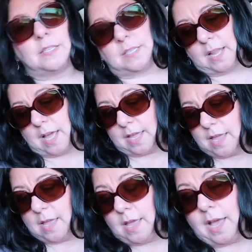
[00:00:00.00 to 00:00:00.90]
That's a lie.
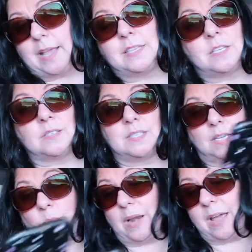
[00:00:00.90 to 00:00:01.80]
I guess I'll
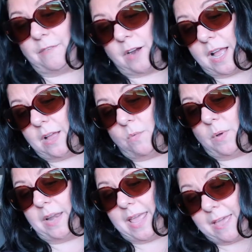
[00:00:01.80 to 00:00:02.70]
see whenever
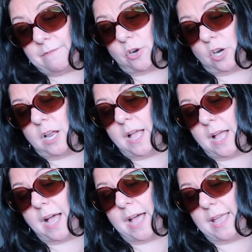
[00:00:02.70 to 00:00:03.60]
whenever
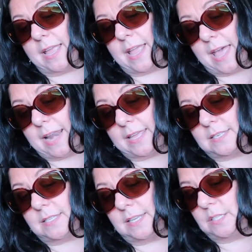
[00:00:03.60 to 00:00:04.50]
I
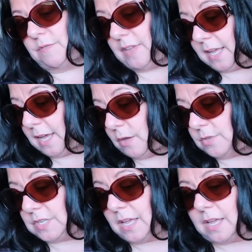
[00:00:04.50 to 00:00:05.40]
edit these
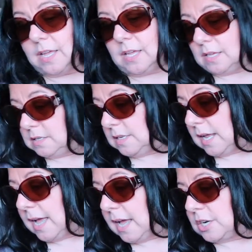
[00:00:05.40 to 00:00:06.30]
videos. Did
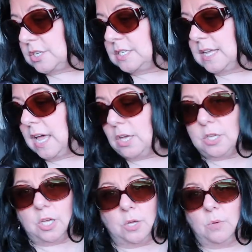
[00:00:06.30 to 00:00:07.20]
I actually tell
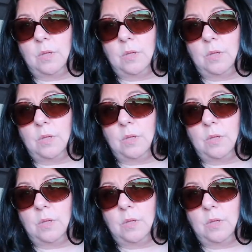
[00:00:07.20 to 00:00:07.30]
you?